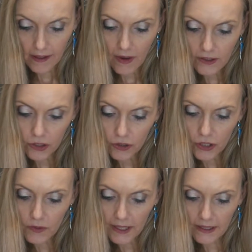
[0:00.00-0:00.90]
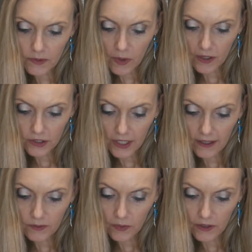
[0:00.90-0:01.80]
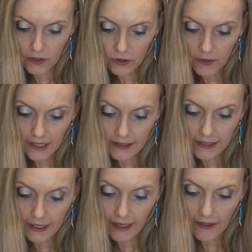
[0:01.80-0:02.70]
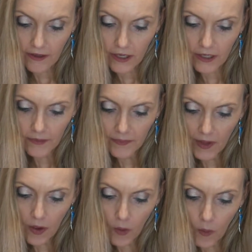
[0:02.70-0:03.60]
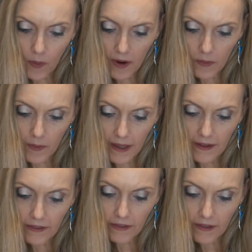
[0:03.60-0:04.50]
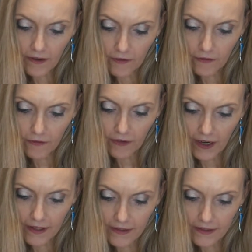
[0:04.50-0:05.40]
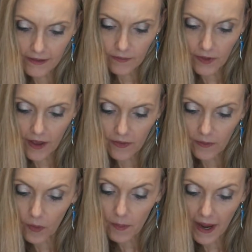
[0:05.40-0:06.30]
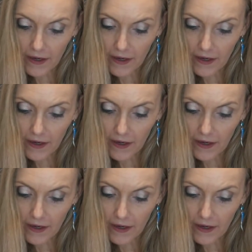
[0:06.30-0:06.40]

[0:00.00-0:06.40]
As you're doing this project, whether you're doing it together or with friends or by